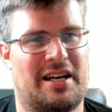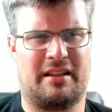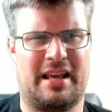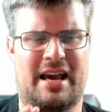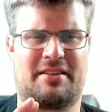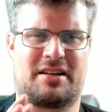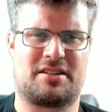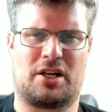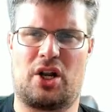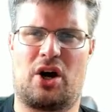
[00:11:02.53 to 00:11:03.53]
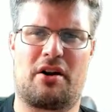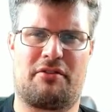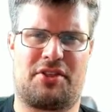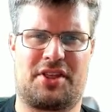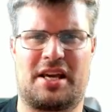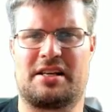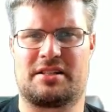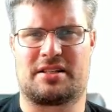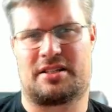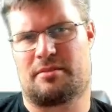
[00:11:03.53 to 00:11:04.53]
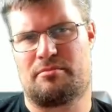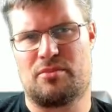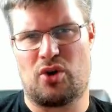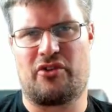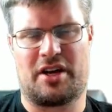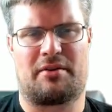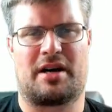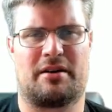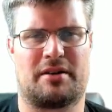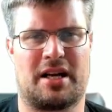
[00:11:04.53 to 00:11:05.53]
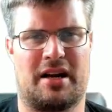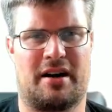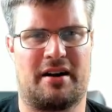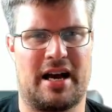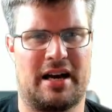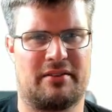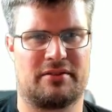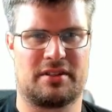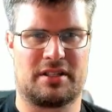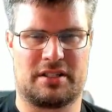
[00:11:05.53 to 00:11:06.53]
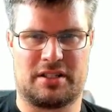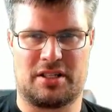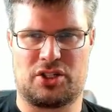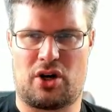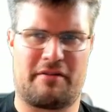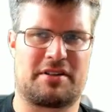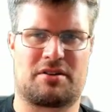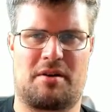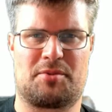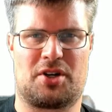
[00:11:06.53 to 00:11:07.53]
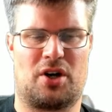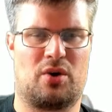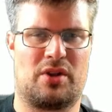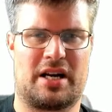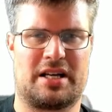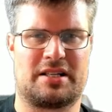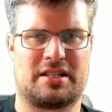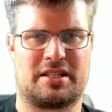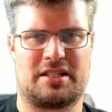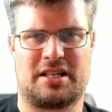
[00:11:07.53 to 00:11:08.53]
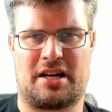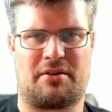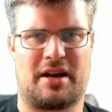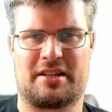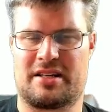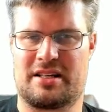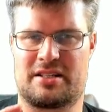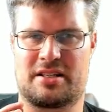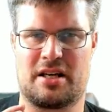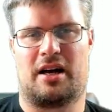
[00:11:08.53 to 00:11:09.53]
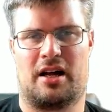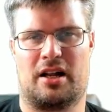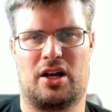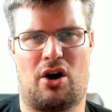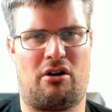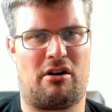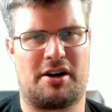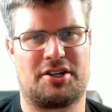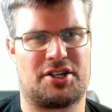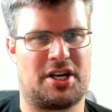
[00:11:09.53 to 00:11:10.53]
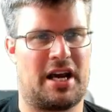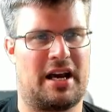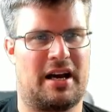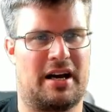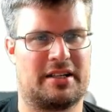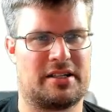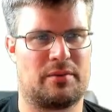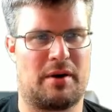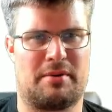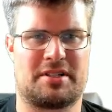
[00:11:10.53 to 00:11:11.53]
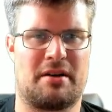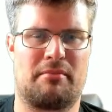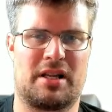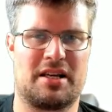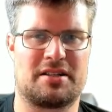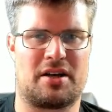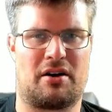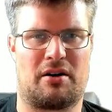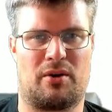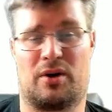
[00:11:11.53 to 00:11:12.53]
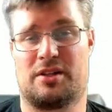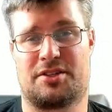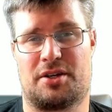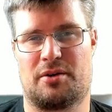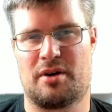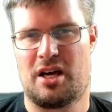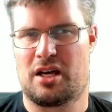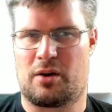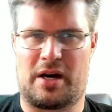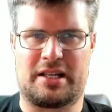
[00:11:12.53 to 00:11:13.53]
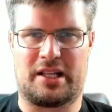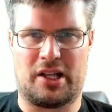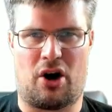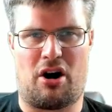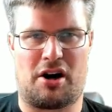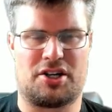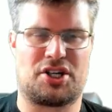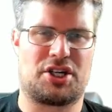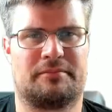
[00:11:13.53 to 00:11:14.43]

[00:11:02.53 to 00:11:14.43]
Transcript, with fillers: Yeah, there's a lot of things moving around here and the JavaScript code that is generated is large and WebAssemblies are also quite large